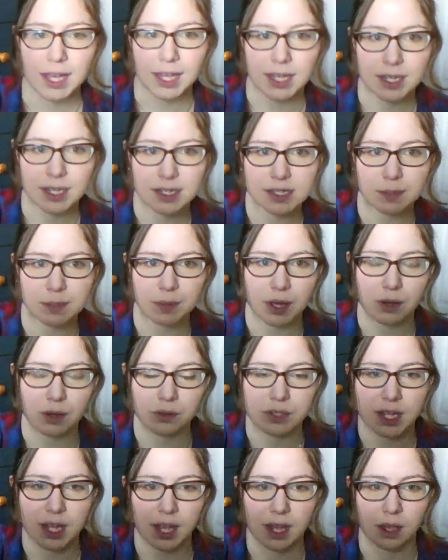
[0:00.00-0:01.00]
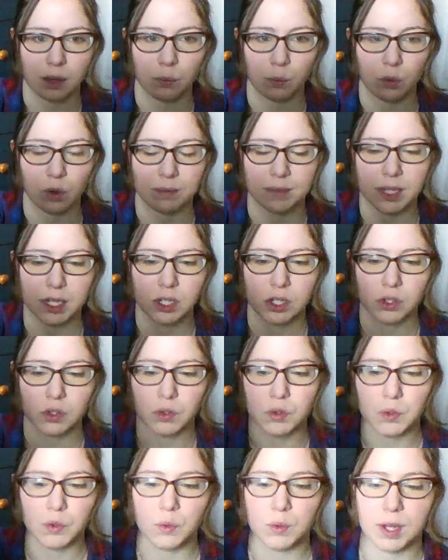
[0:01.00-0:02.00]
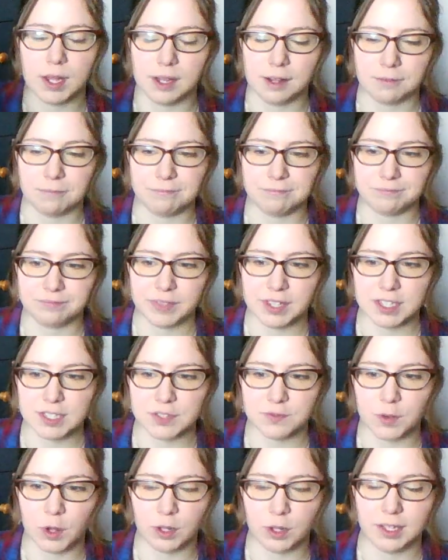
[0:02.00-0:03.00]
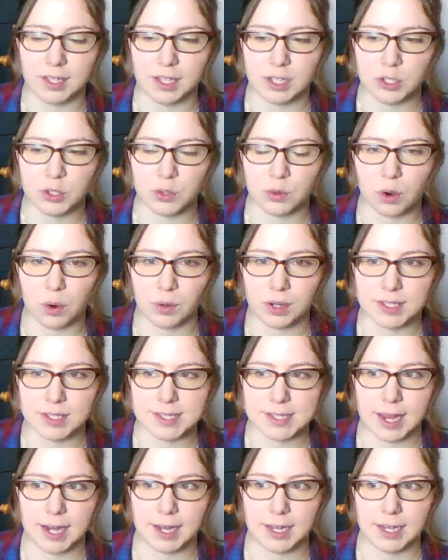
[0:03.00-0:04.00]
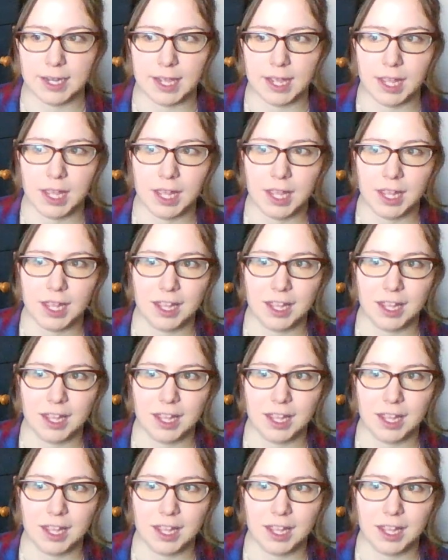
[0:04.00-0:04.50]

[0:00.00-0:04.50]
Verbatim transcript: It is about a woman who um, is falling into her own insanity.